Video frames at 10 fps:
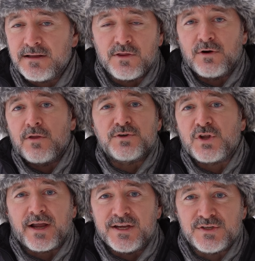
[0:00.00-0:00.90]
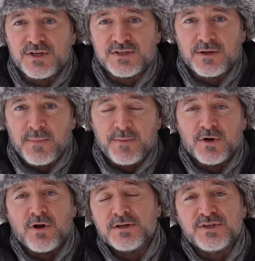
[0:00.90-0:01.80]
other other stock agencies that maybe
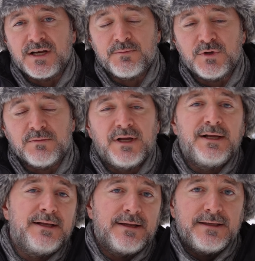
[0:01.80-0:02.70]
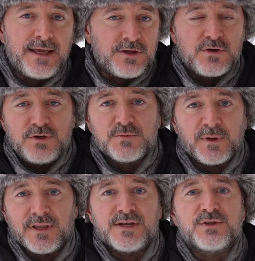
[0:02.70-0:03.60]
you're not signed up to, yeah, you can use
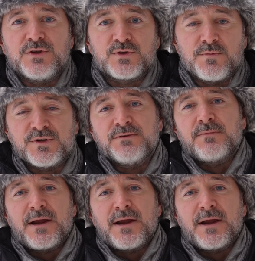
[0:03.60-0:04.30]
my links in the description.